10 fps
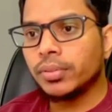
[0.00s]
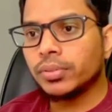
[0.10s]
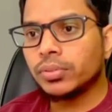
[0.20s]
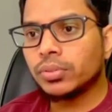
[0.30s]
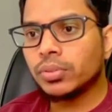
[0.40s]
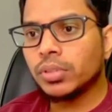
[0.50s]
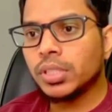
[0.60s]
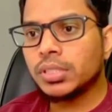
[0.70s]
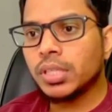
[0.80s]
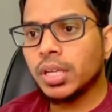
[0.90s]
So
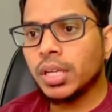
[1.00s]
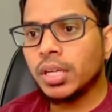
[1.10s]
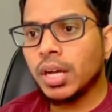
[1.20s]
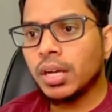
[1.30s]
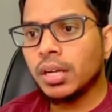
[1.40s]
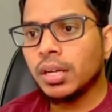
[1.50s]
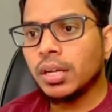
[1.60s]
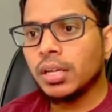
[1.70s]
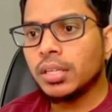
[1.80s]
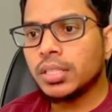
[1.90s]
this area
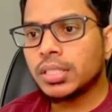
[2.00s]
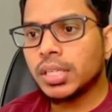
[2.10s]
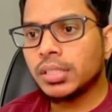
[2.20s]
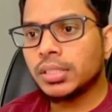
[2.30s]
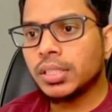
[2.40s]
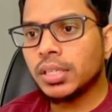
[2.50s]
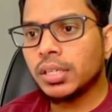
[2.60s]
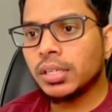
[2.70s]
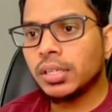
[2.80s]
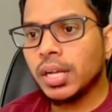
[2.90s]
is
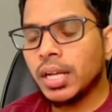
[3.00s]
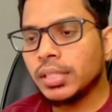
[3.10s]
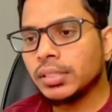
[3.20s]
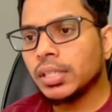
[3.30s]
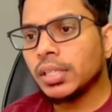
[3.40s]
considered as